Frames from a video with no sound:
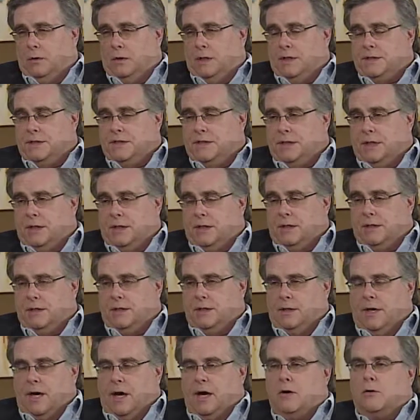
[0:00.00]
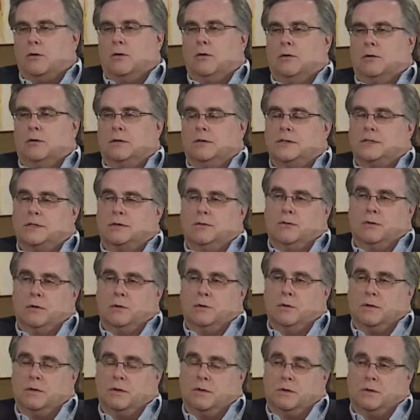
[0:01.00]
let's say, that alcohol is the
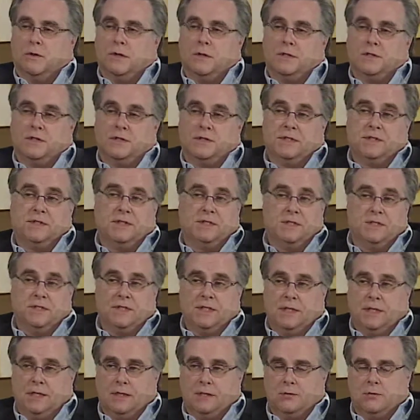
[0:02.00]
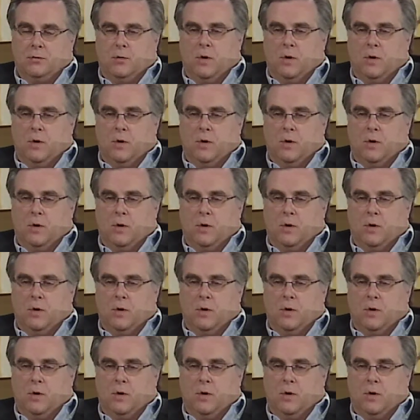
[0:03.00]
only one that causes a disease?